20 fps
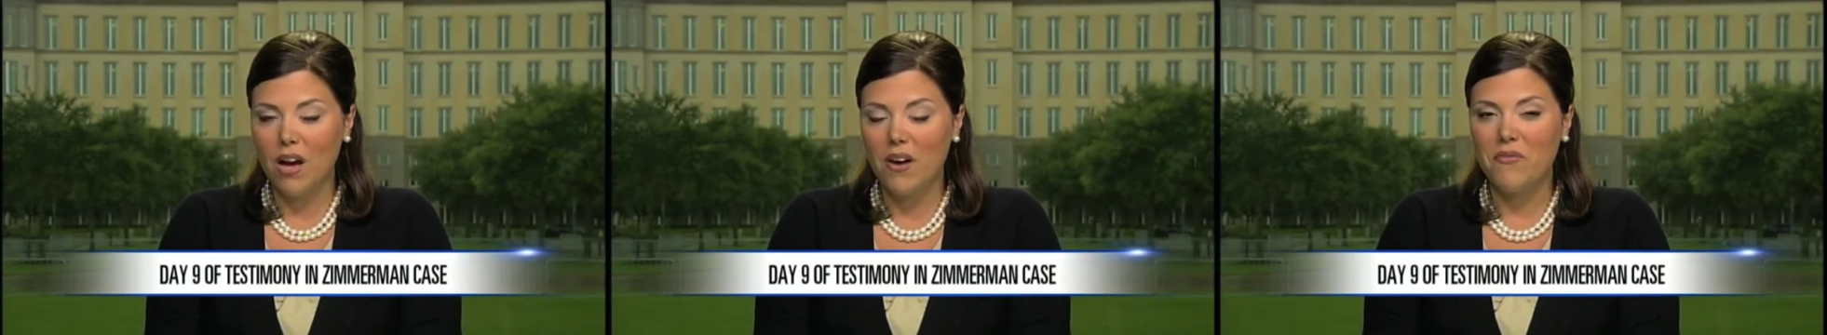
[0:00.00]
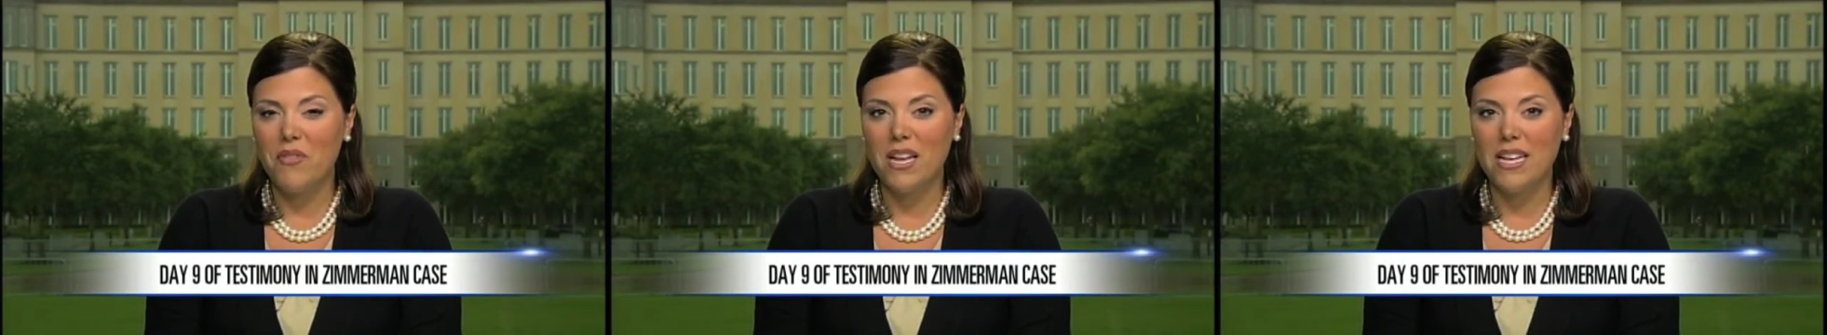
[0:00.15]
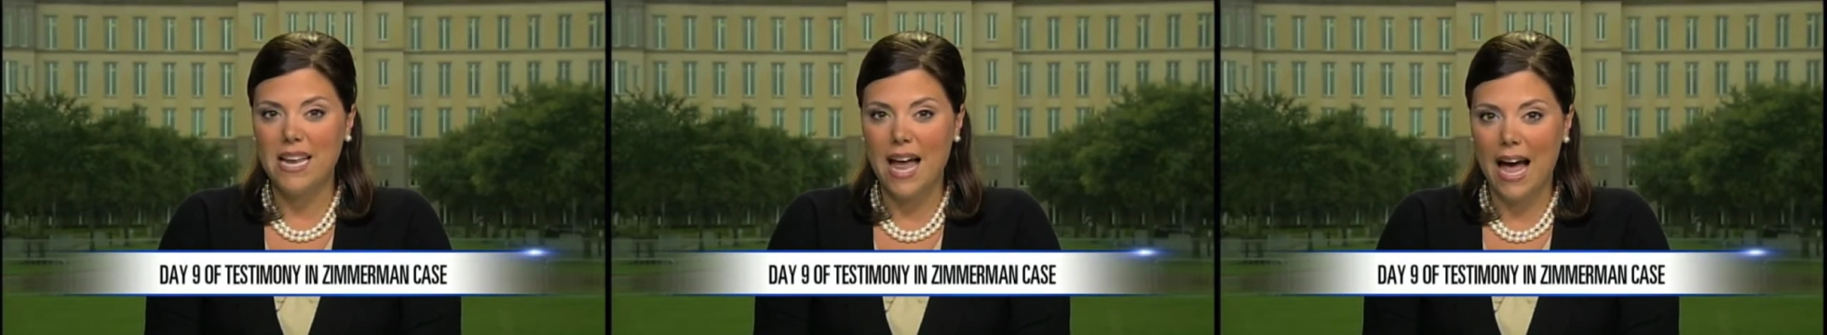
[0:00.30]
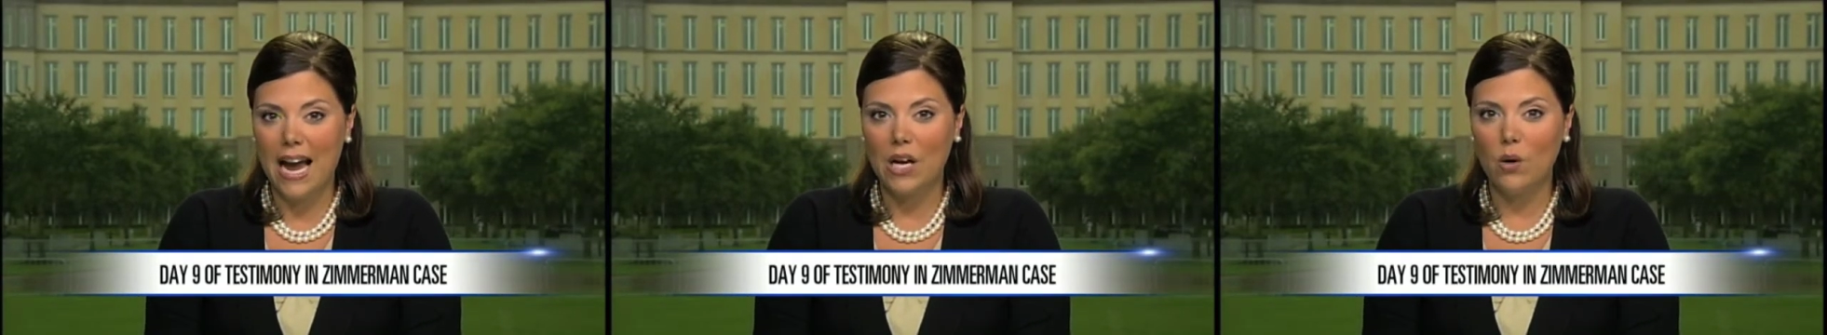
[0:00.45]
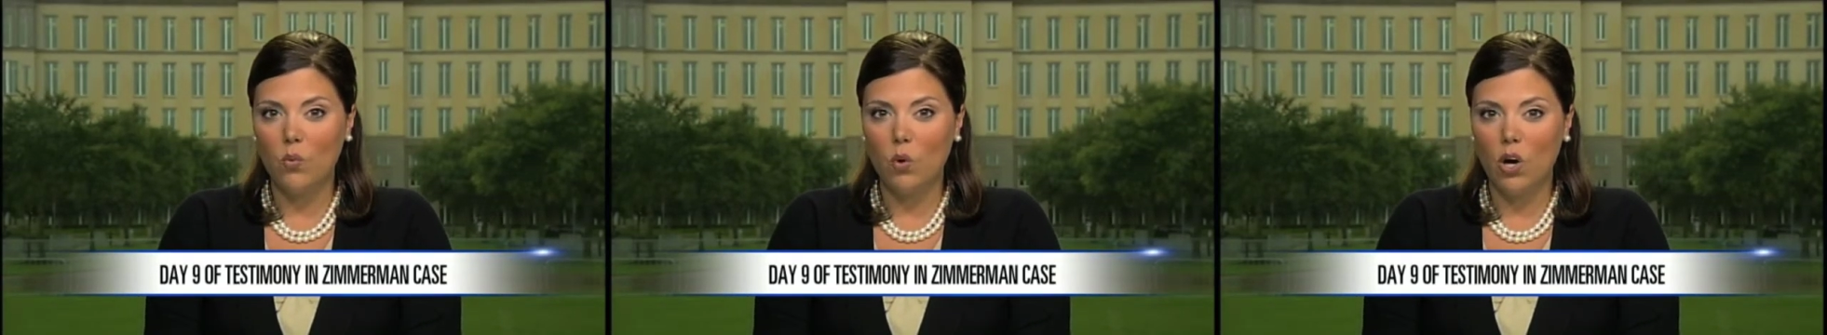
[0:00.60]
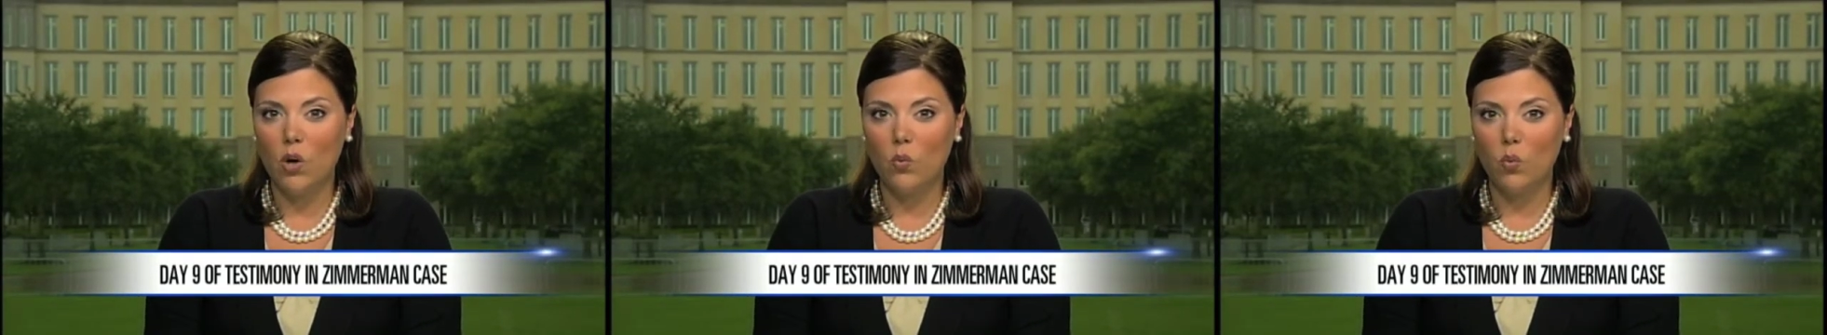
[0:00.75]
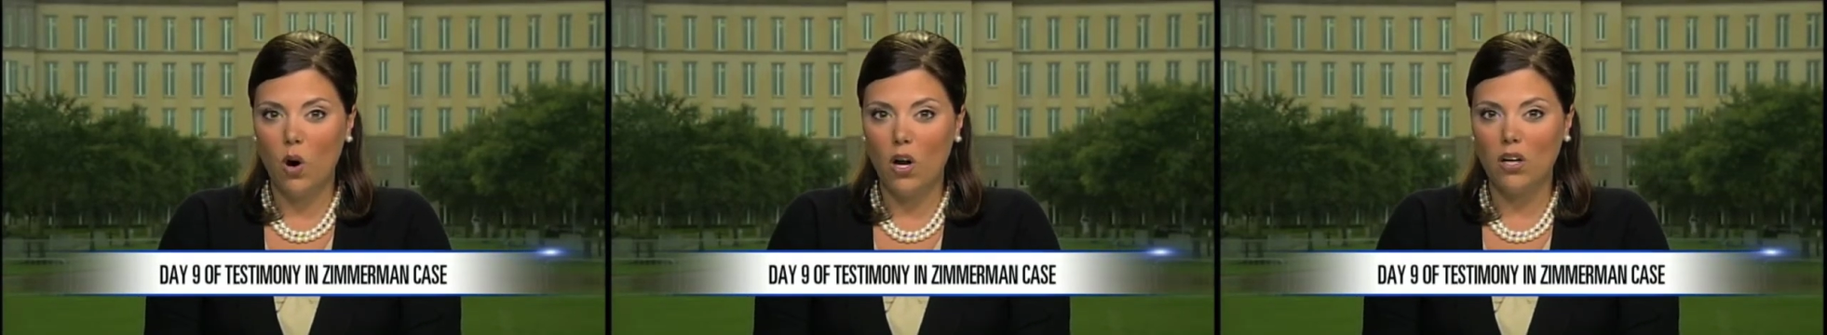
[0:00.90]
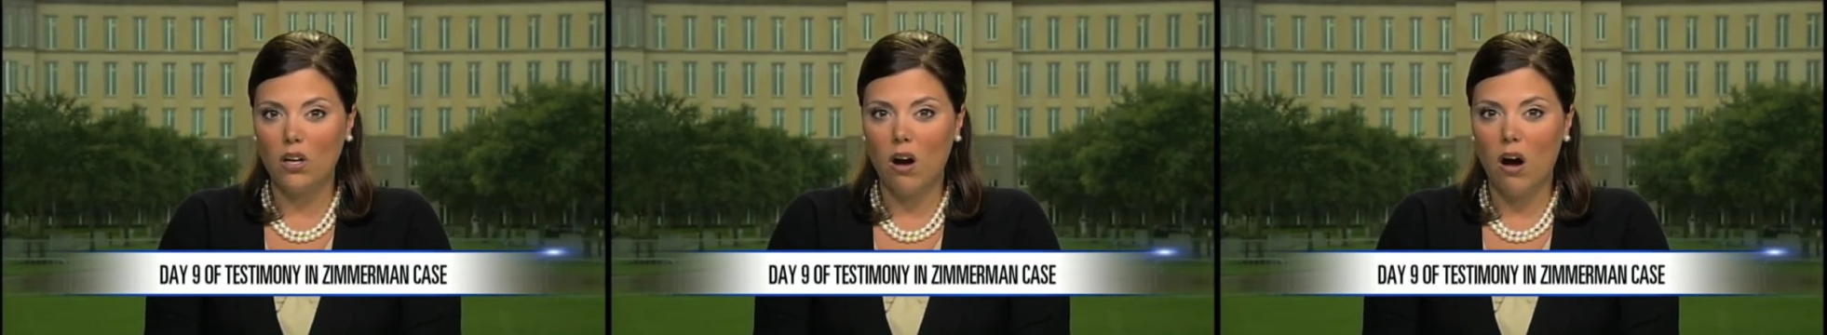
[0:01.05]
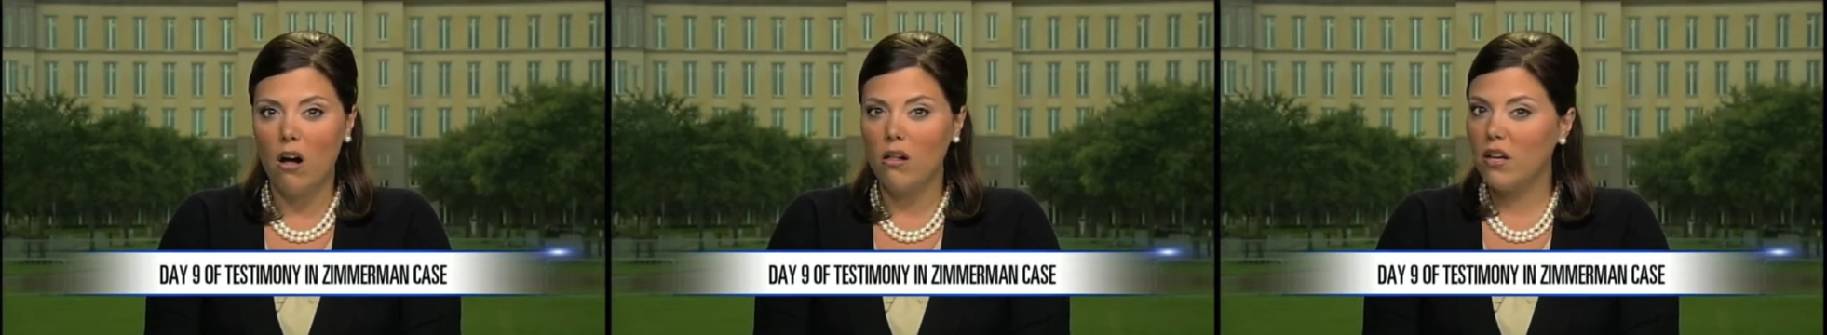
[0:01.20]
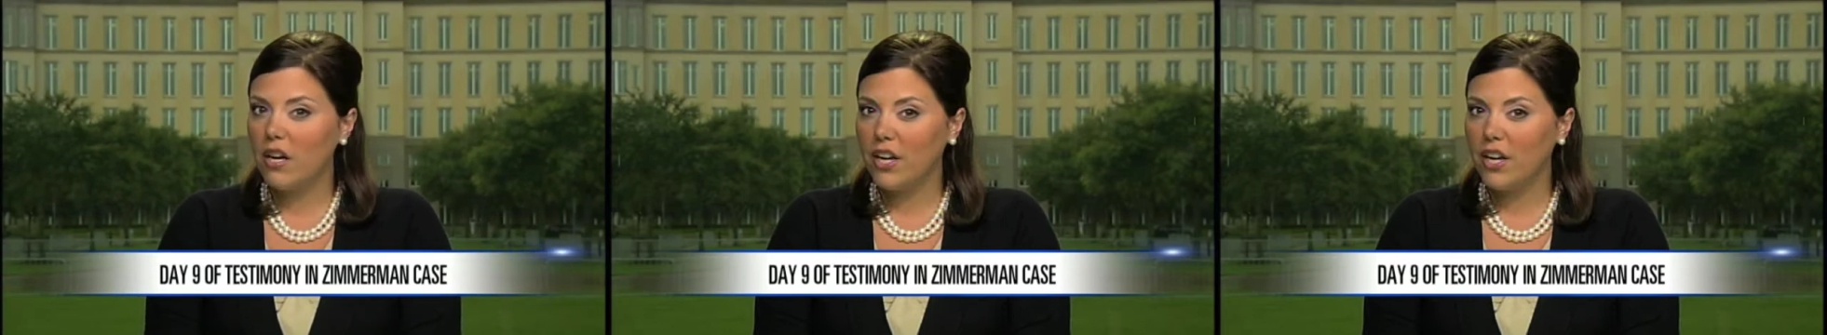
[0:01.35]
of the 911 call.